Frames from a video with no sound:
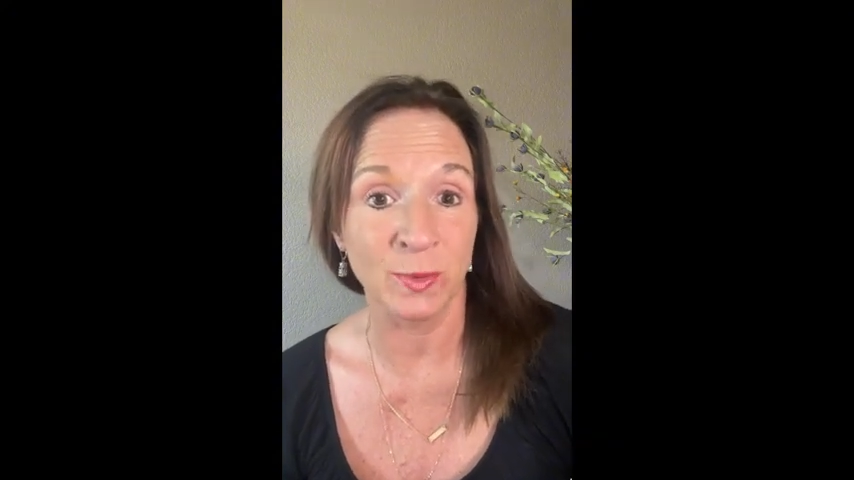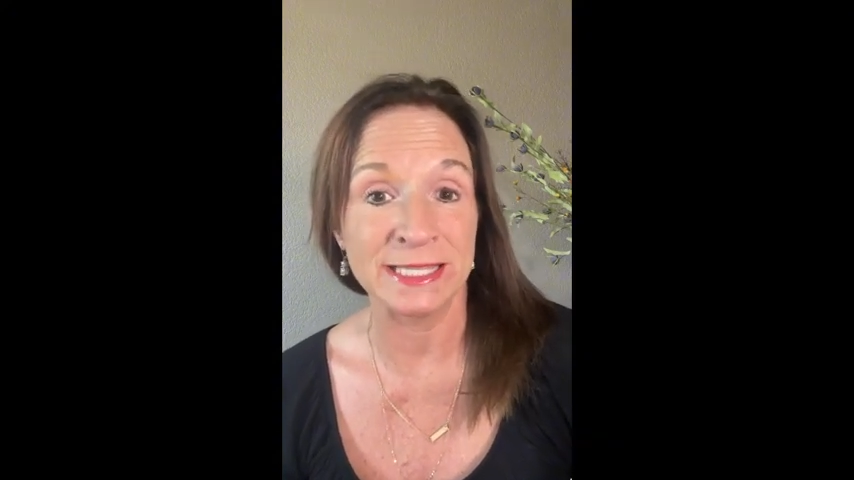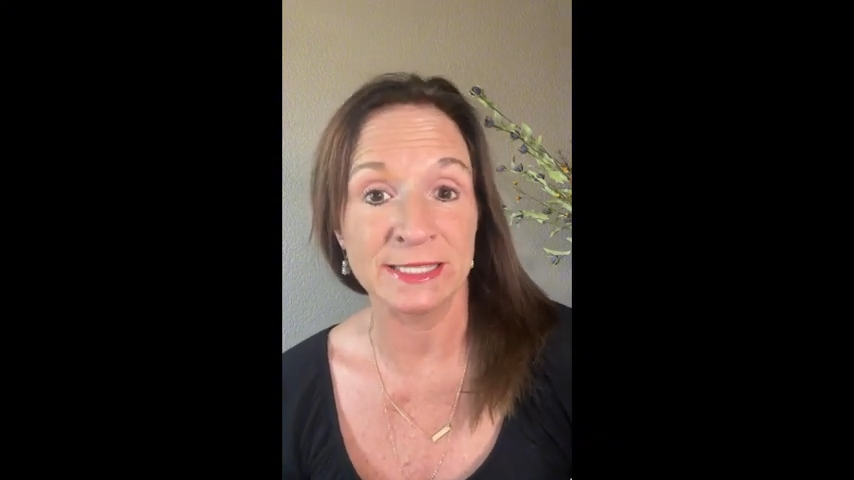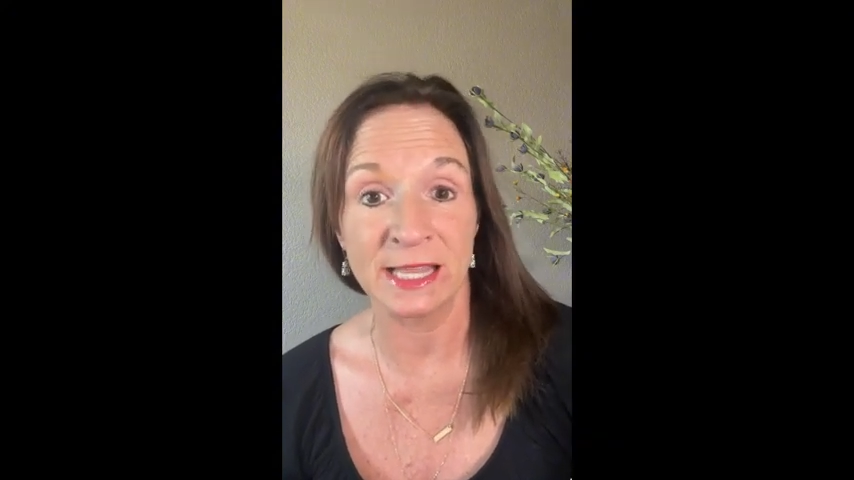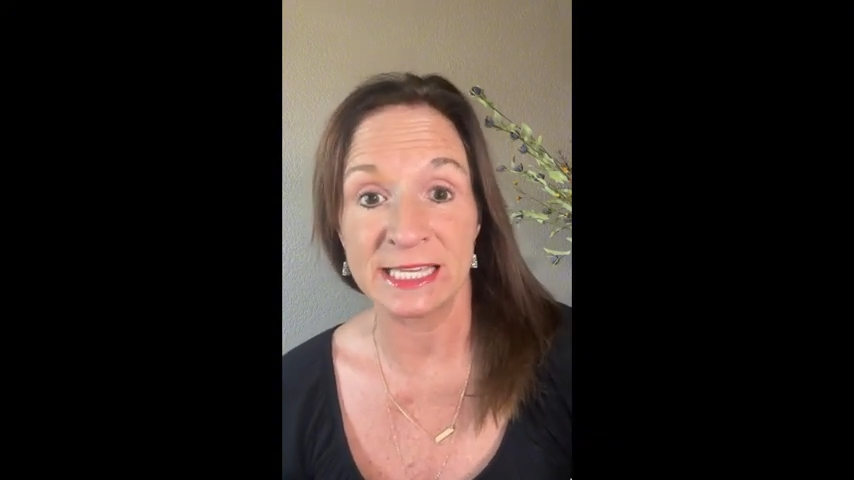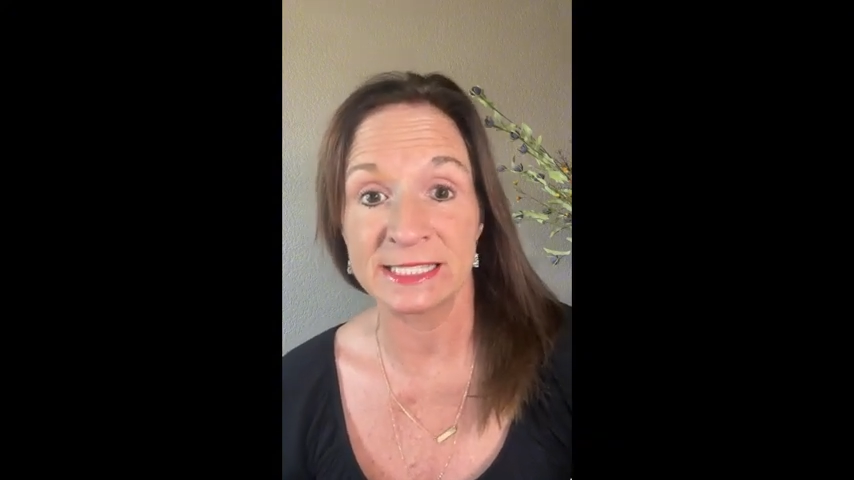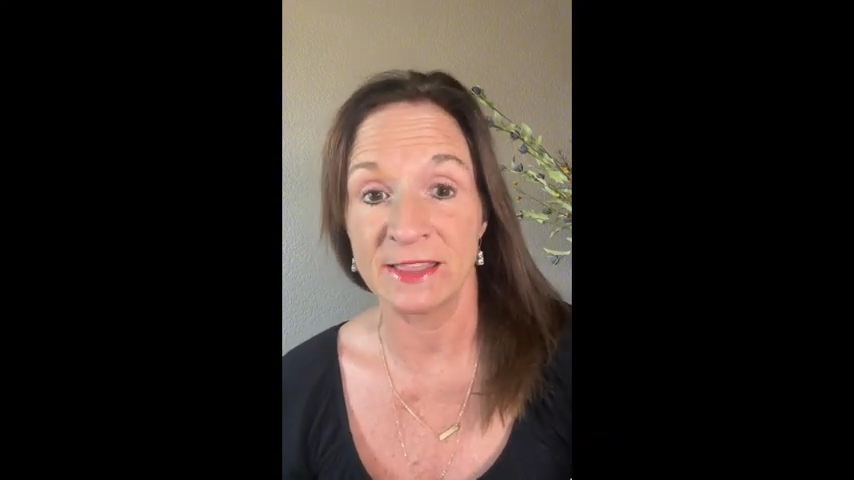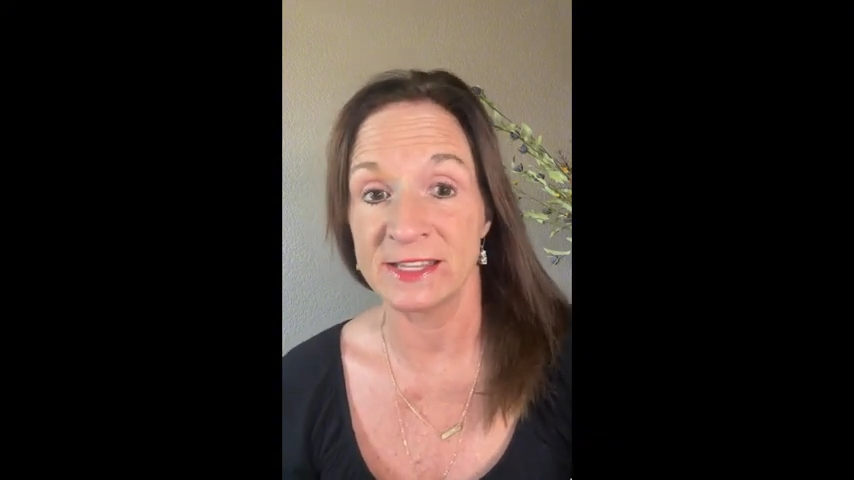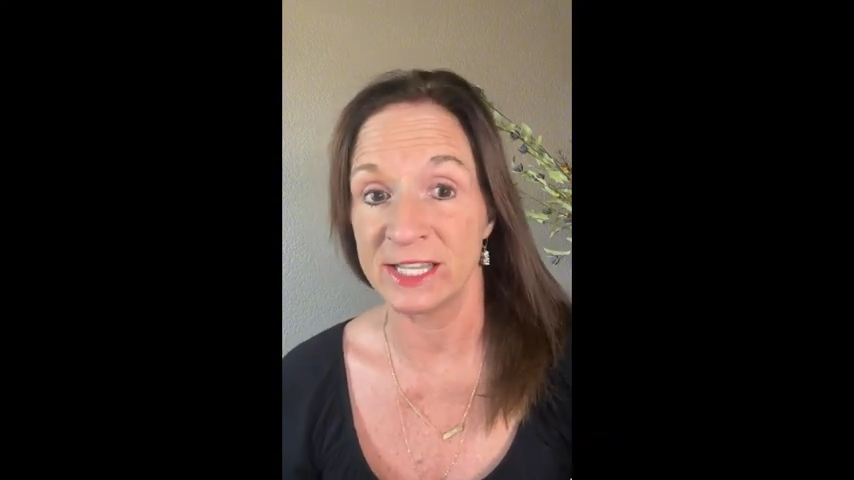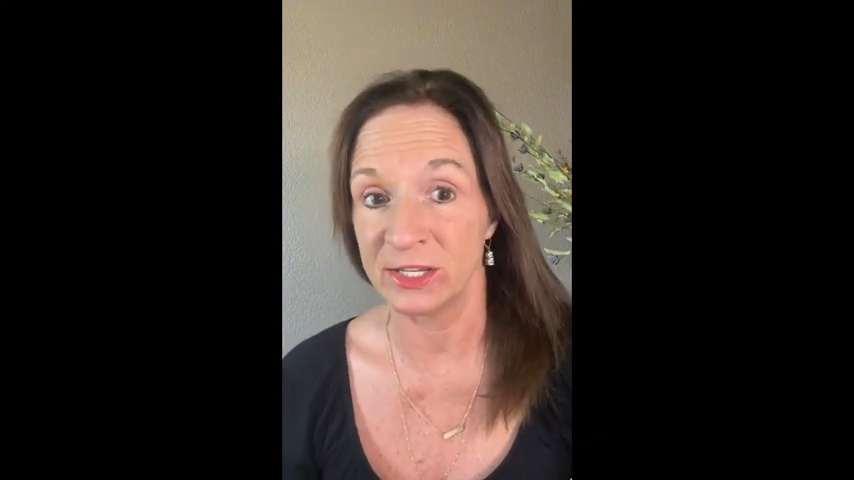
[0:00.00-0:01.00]
is less than
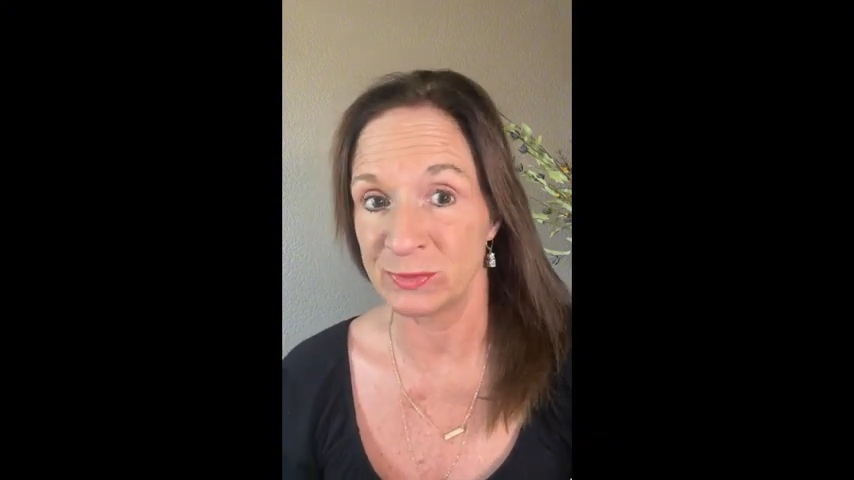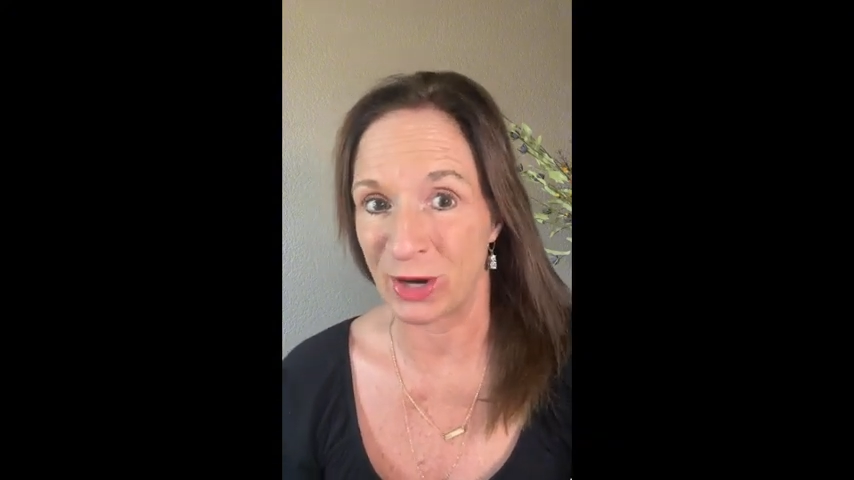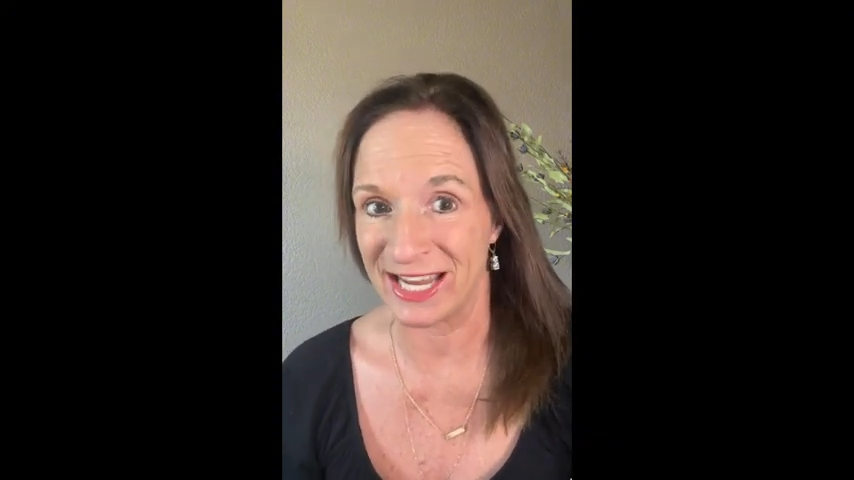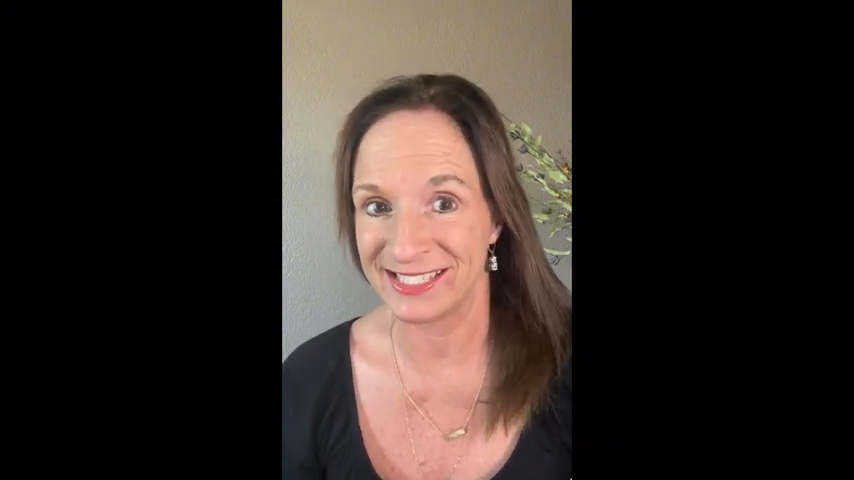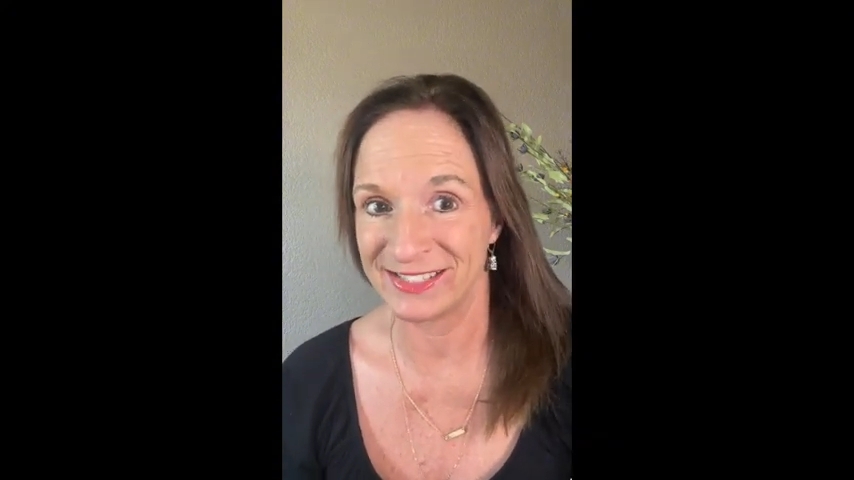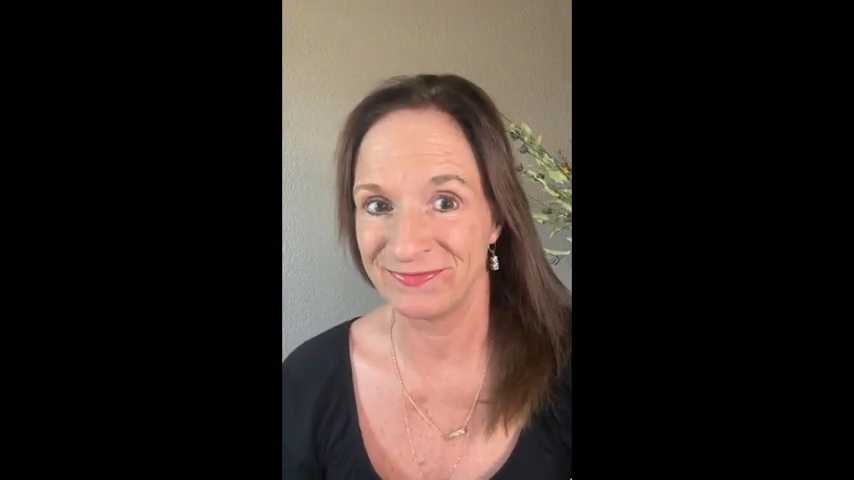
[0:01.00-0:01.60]
the sales price.